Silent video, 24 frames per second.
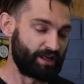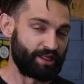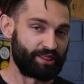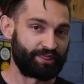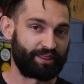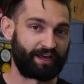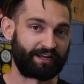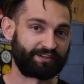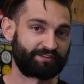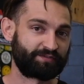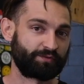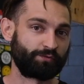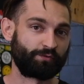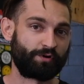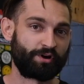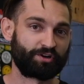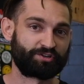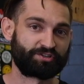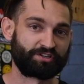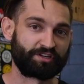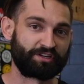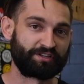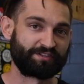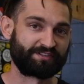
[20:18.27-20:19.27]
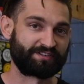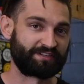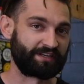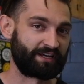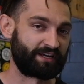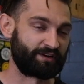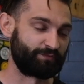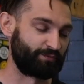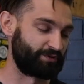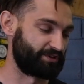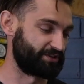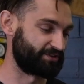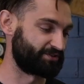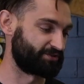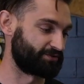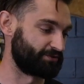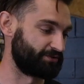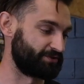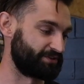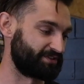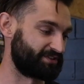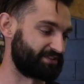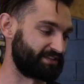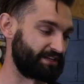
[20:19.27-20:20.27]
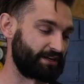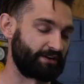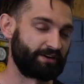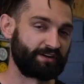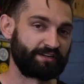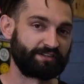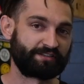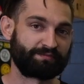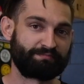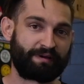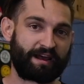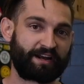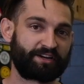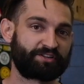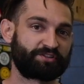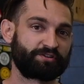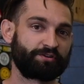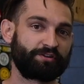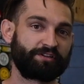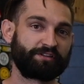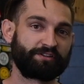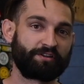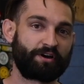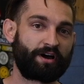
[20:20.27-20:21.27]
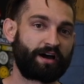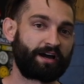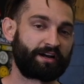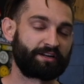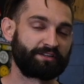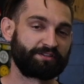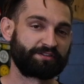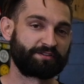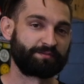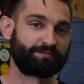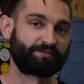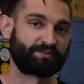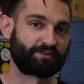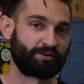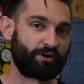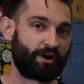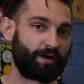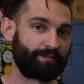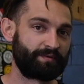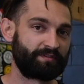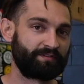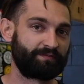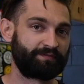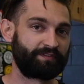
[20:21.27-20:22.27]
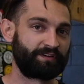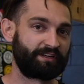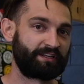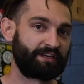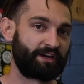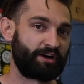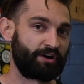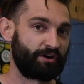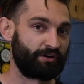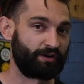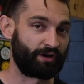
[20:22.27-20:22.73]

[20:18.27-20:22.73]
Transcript: Thanks for watching and sticking with us through the series. Make sure you like and subscribe to the video.